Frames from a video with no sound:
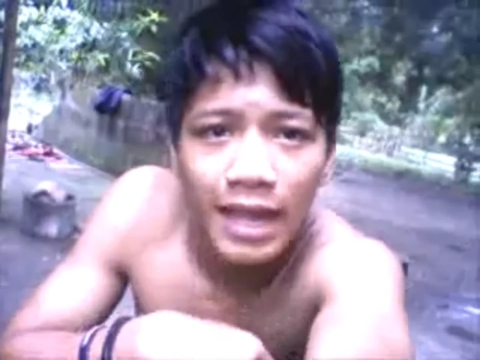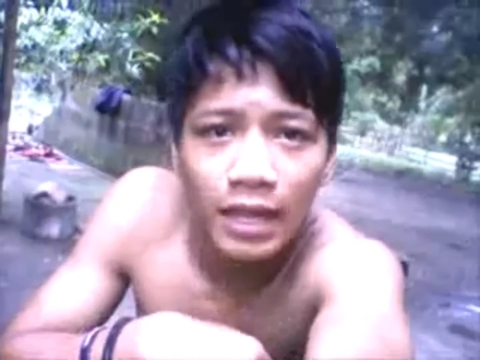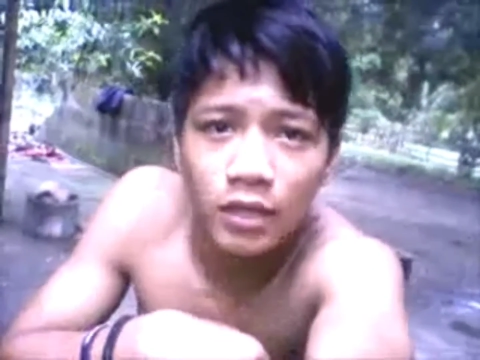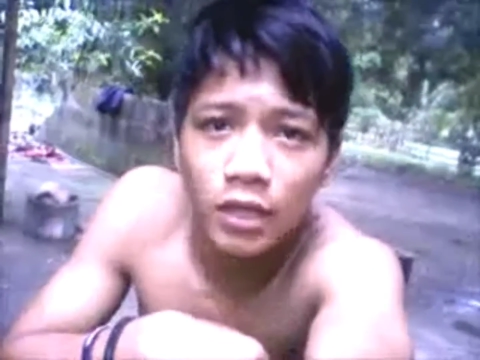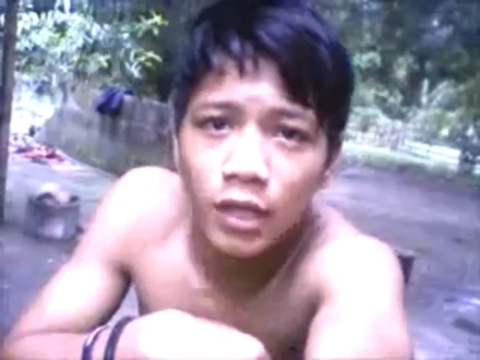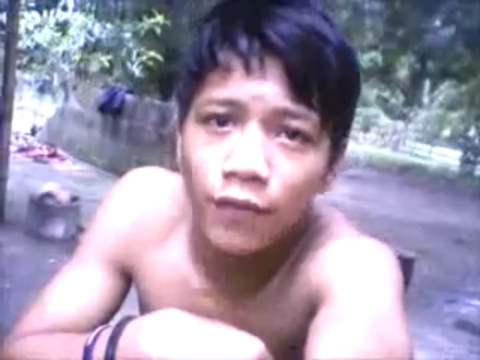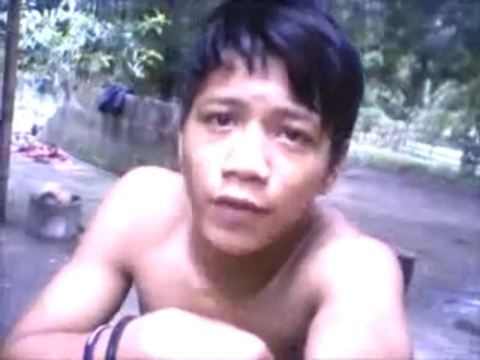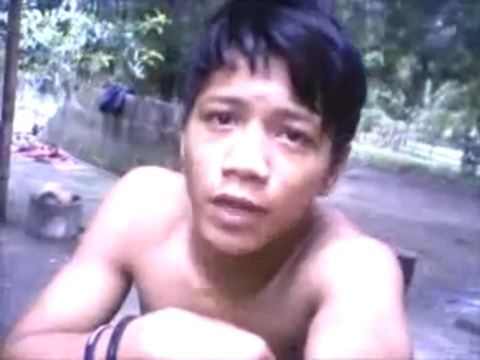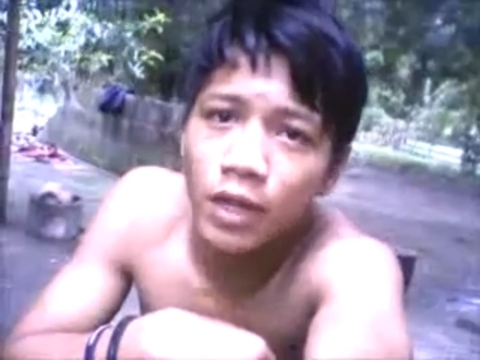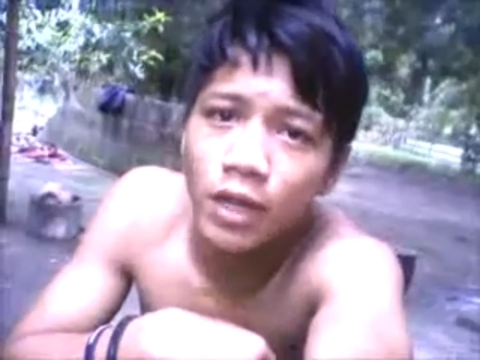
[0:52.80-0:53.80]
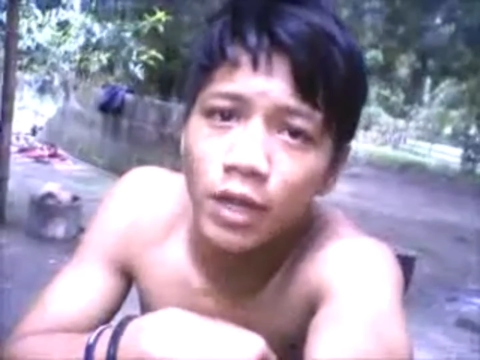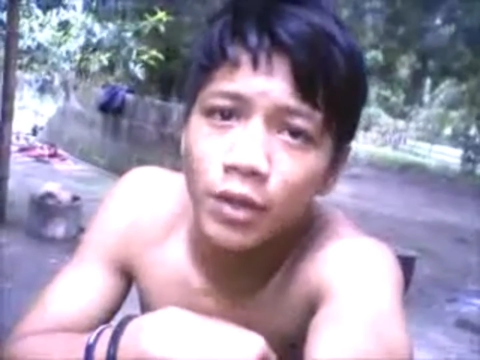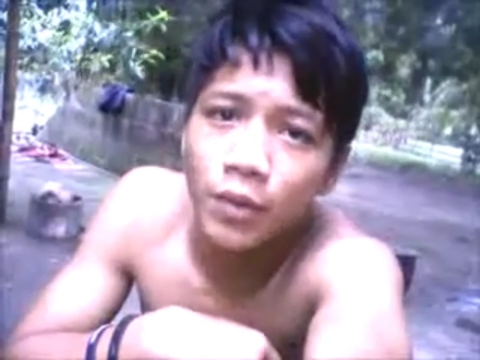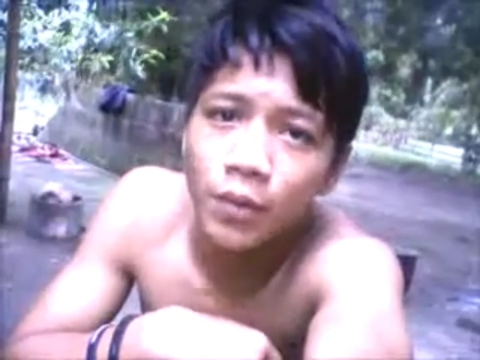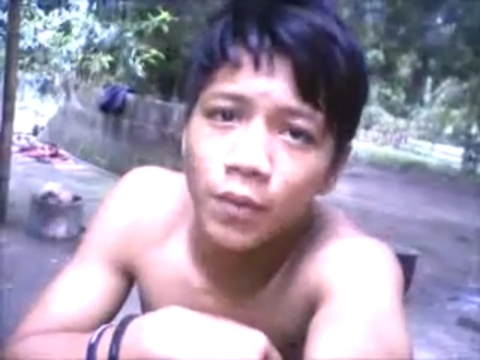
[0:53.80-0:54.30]
I'm
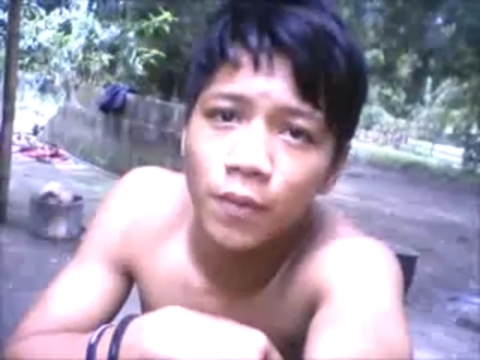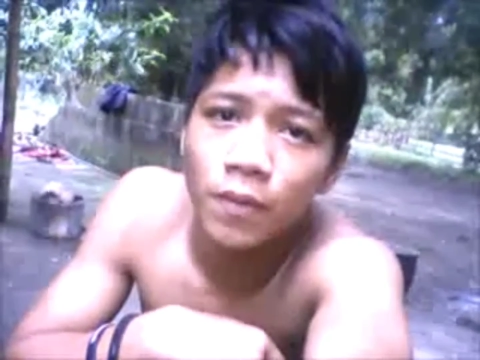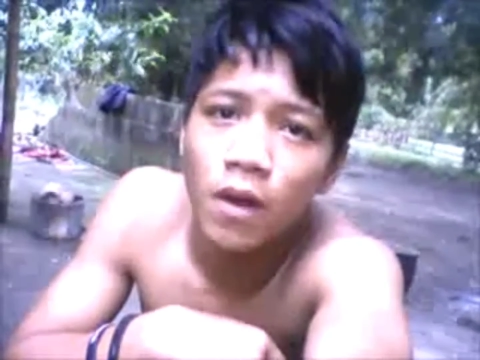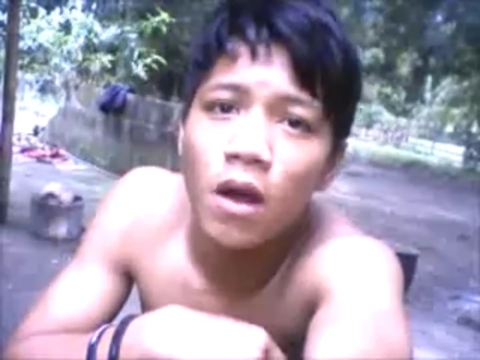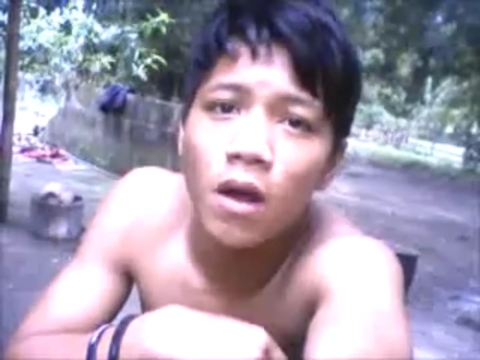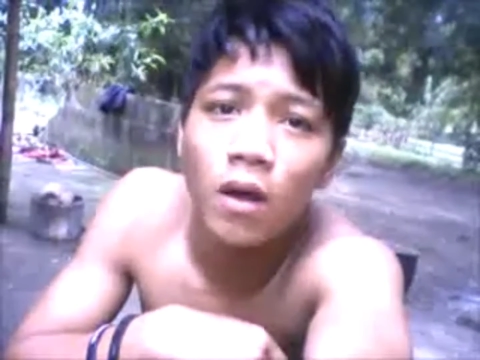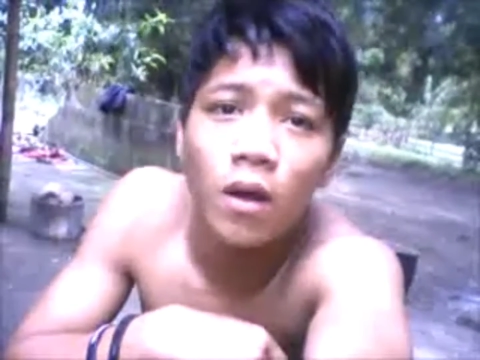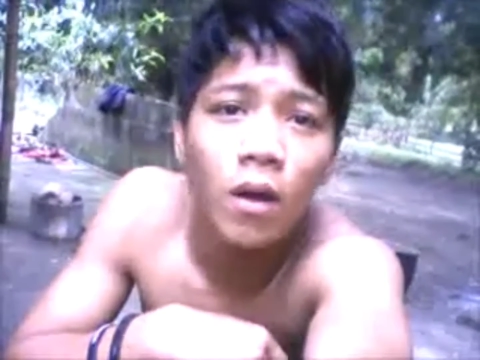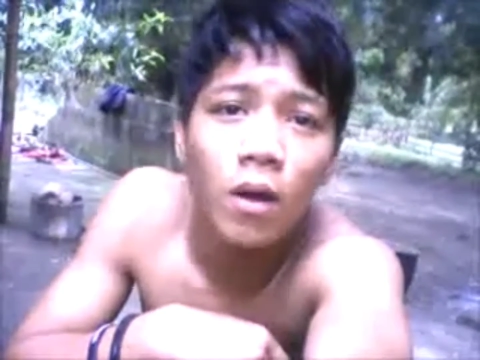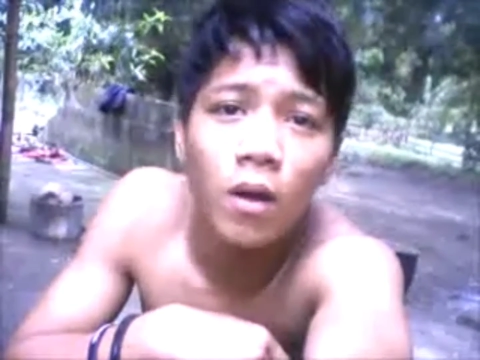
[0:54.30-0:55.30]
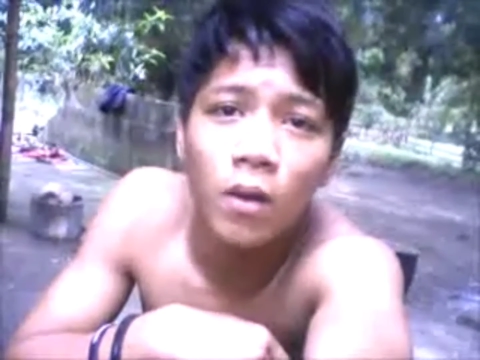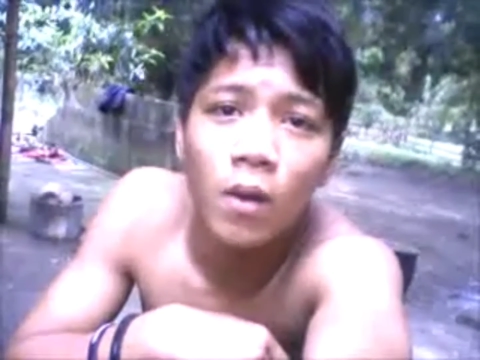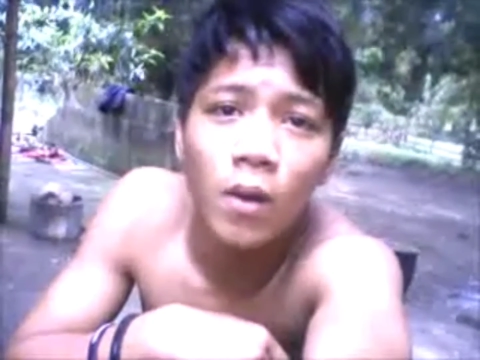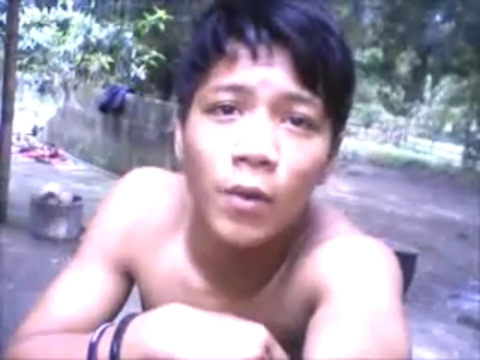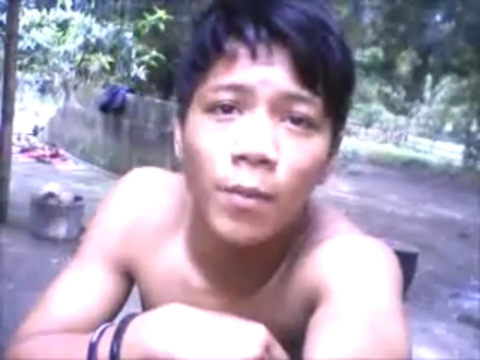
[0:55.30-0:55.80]
giving you
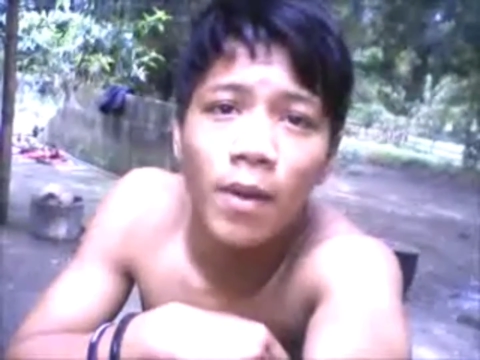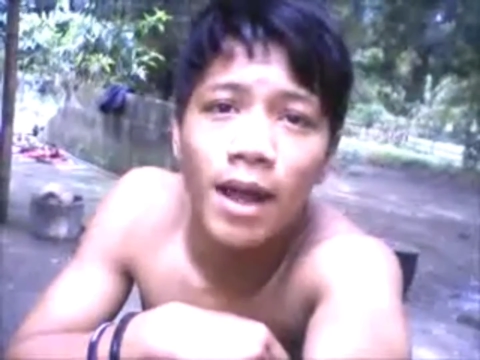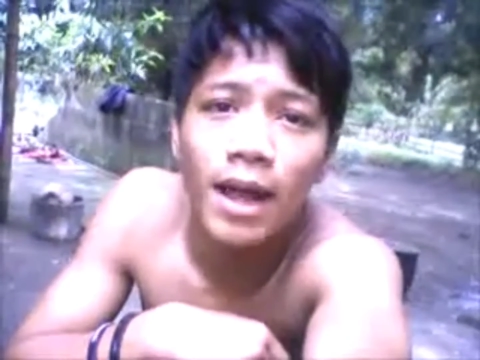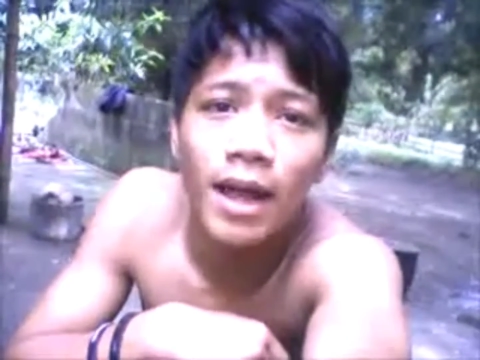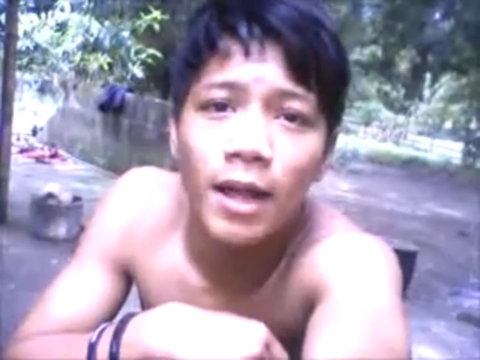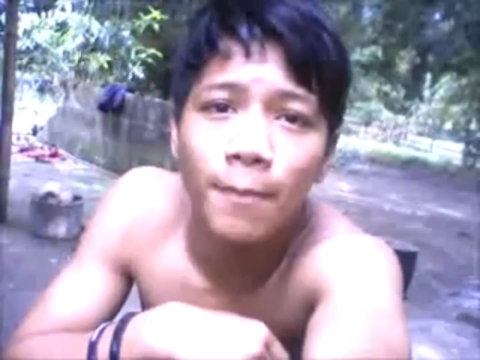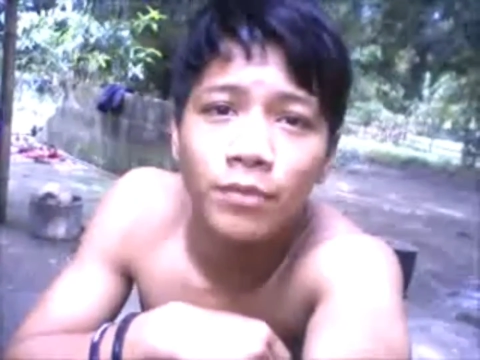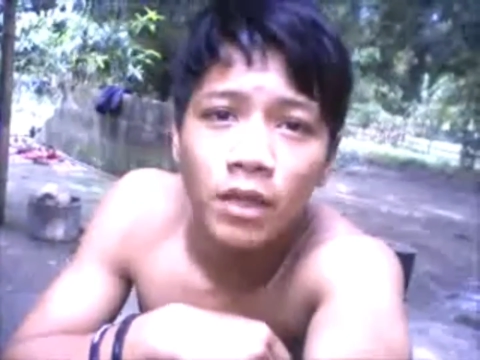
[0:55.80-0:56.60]
all my